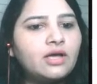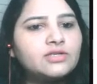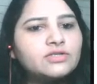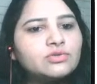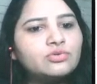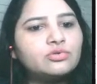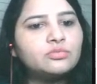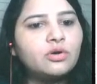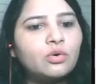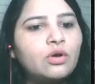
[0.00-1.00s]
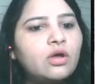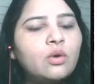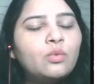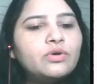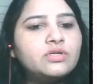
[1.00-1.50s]
task two tomorrow.
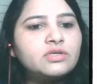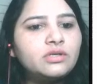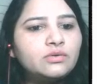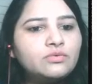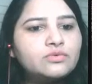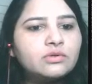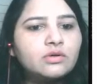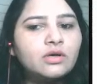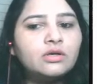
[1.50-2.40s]
What is the use?